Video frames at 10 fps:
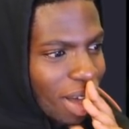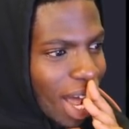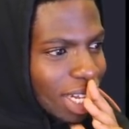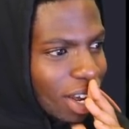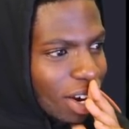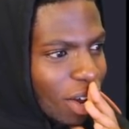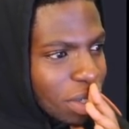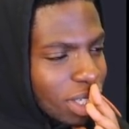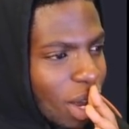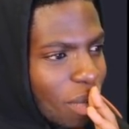I don't
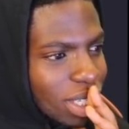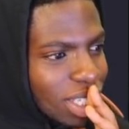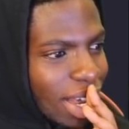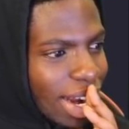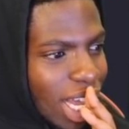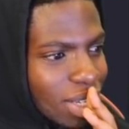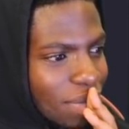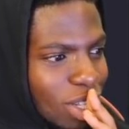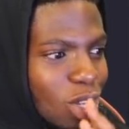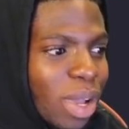know. Someone said
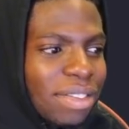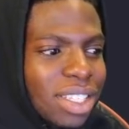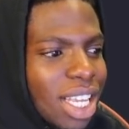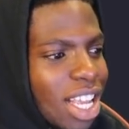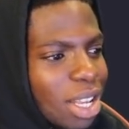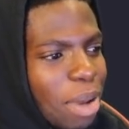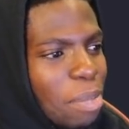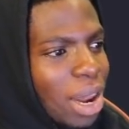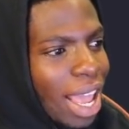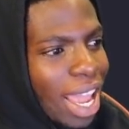SV2FC is a
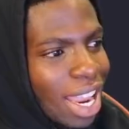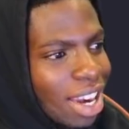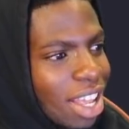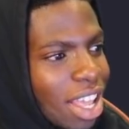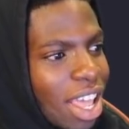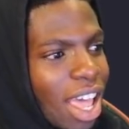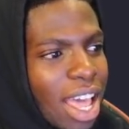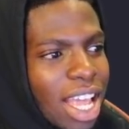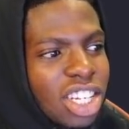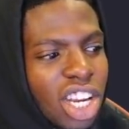bit plain.
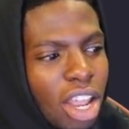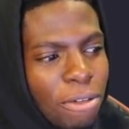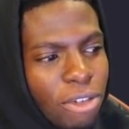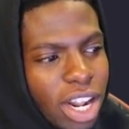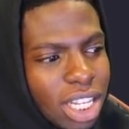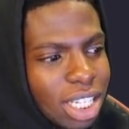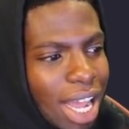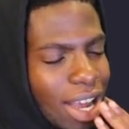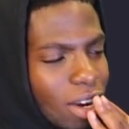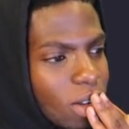NJ
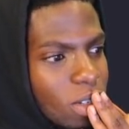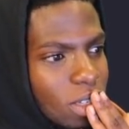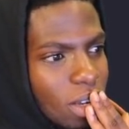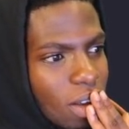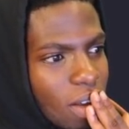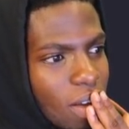Freestylers.